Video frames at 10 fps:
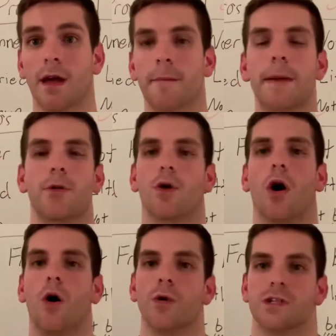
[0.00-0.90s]
people are
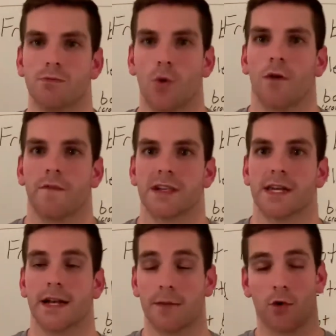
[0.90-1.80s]
always more
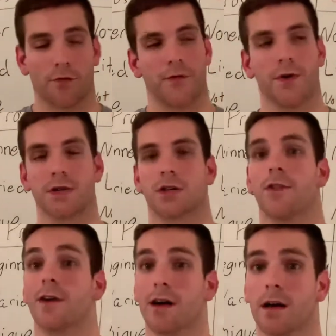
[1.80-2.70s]
fixated and more focused on
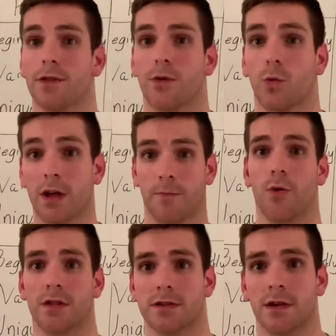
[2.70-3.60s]
their on their weak points.